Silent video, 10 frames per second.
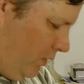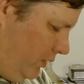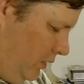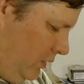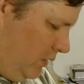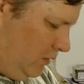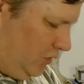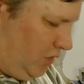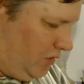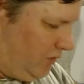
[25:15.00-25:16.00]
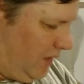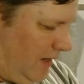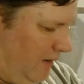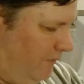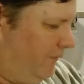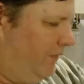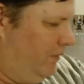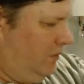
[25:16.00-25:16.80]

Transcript: one just to have.